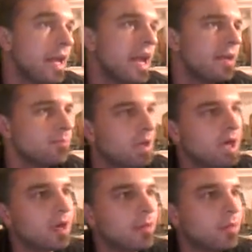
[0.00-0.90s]
At
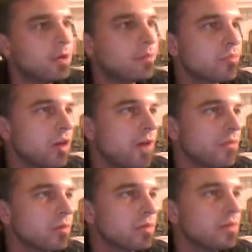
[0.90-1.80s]
bottom,
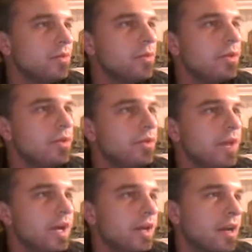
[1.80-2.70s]
profitable new
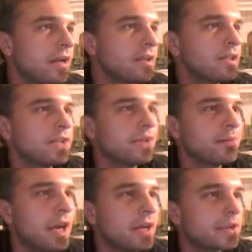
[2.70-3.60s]
technologies
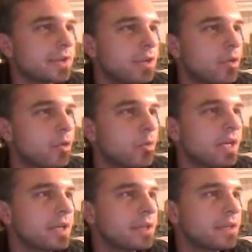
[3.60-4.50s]
in medicine will
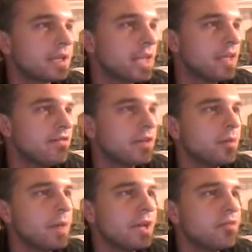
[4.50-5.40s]
be conceived
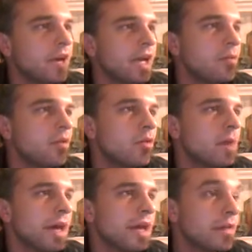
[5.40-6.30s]
and made viable
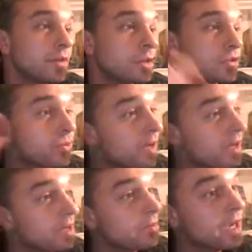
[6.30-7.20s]
by an
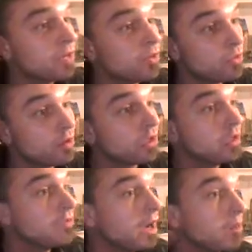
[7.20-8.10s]
ever-shrinking
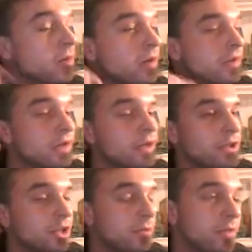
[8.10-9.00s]
minority of
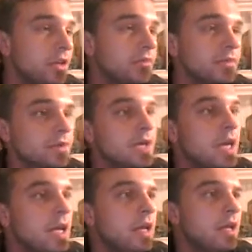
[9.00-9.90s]
hyper-intelligent mutants.
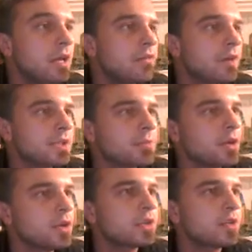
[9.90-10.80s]
Thus,
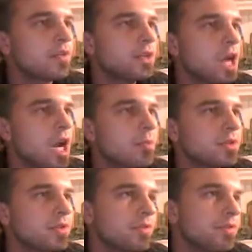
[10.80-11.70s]
most of the
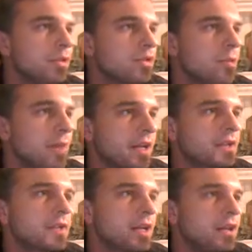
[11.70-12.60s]
jobs of the future
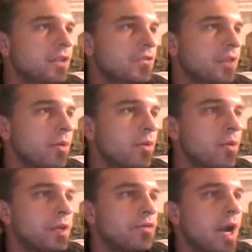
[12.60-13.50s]
medicine industry will
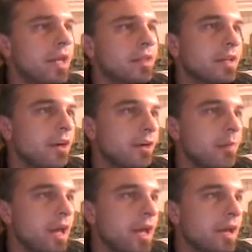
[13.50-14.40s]
be dryly
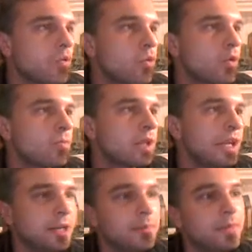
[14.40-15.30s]
automatic or
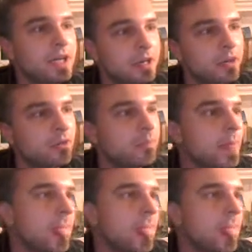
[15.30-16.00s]
plain menial.